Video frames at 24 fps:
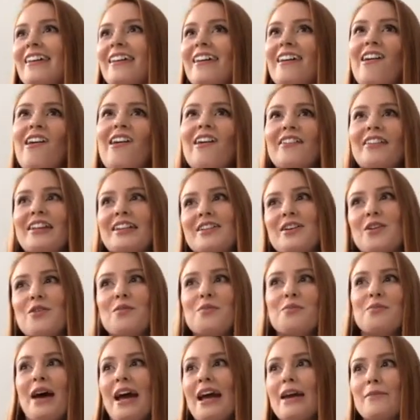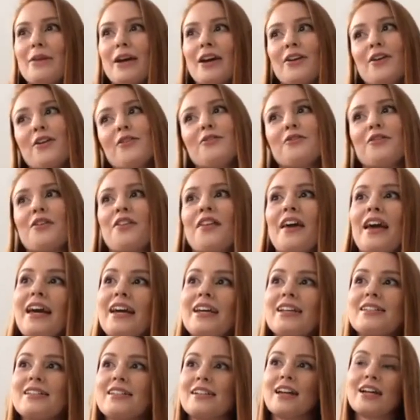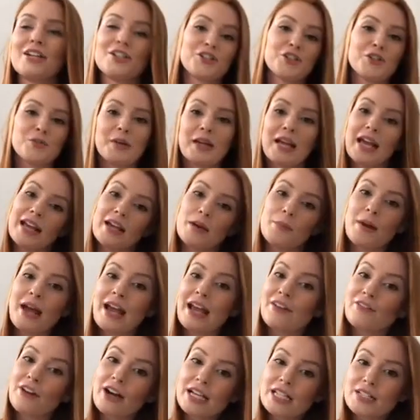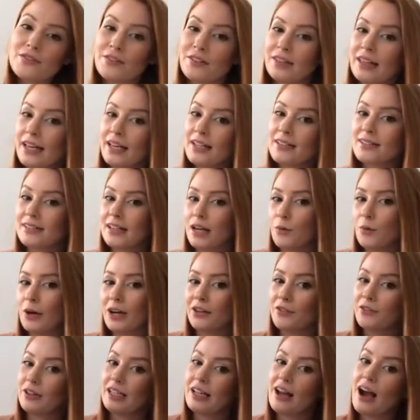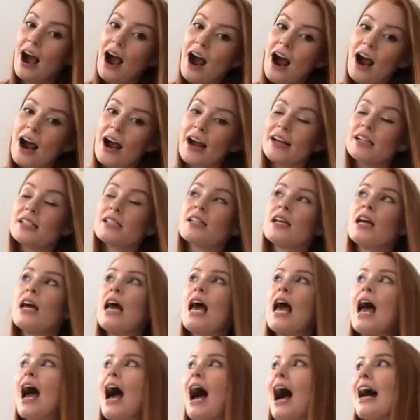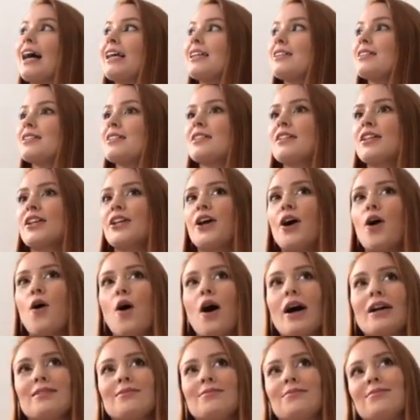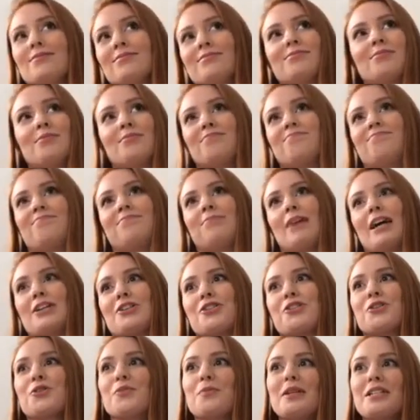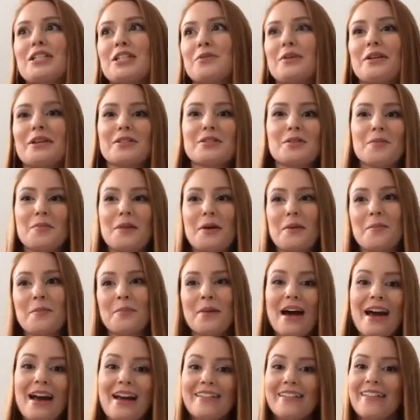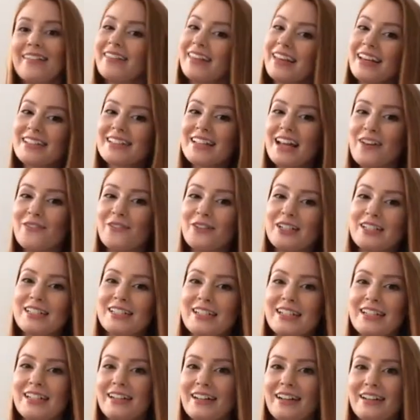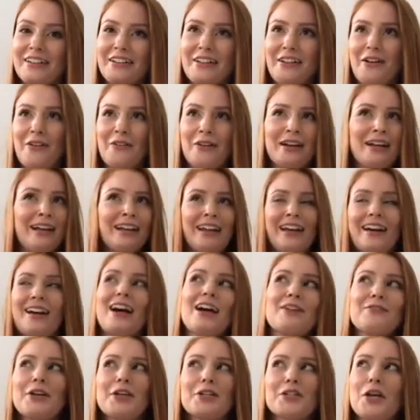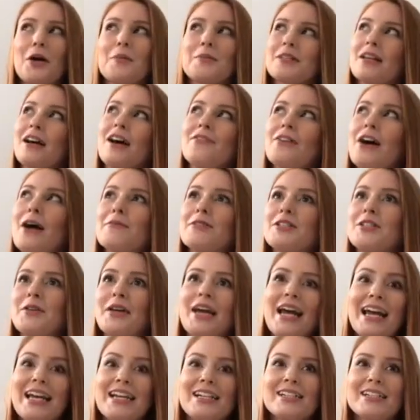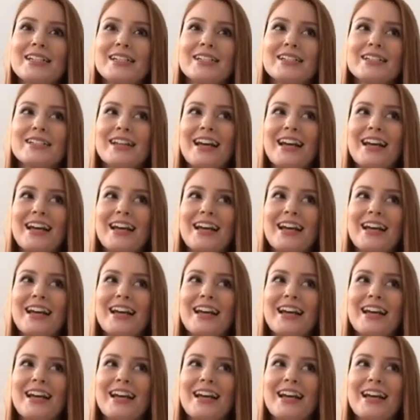oh, they don't pay me enough for this, and I should be getting a pay rise for this, and I work really hard, and you know, I should be doing something better than this, having to, I don't know, like I've had jobs that I've absolutely hated,